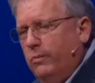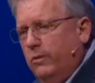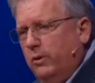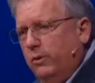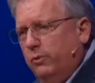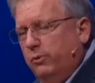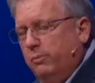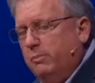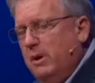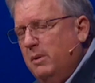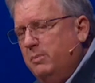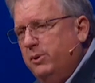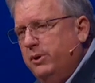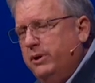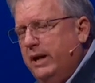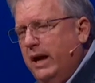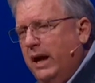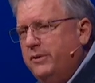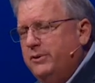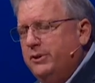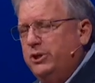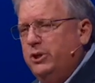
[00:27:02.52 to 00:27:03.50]
Remember
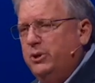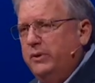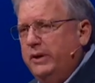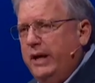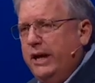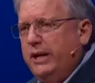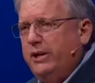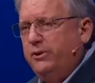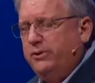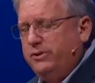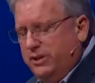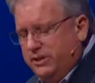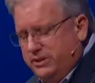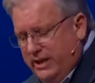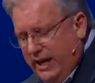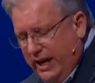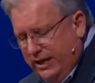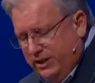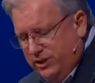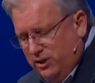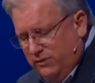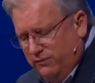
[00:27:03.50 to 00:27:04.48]
now the Creator in the
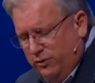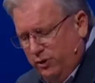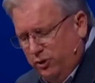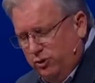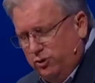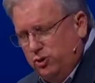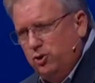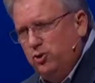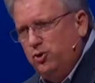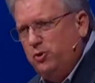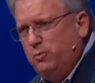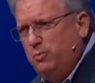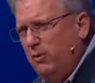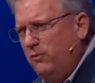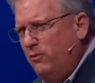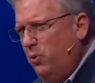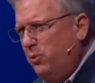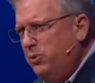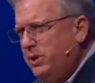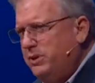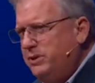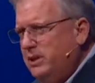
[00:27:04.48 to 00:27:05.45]
days of your youth,
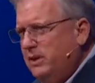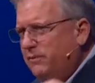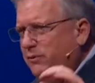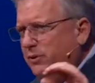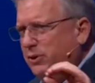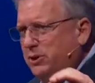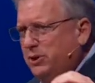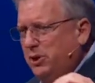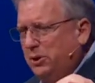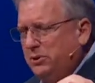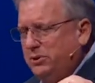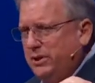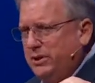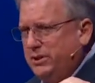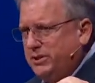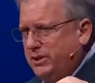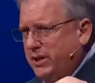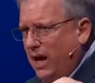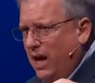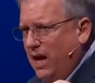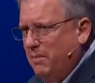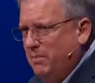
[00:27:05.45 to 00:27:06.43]
before the difficulties
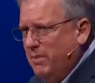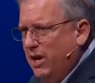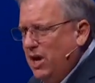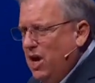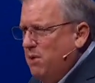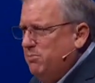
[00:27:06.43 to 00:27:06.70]
come,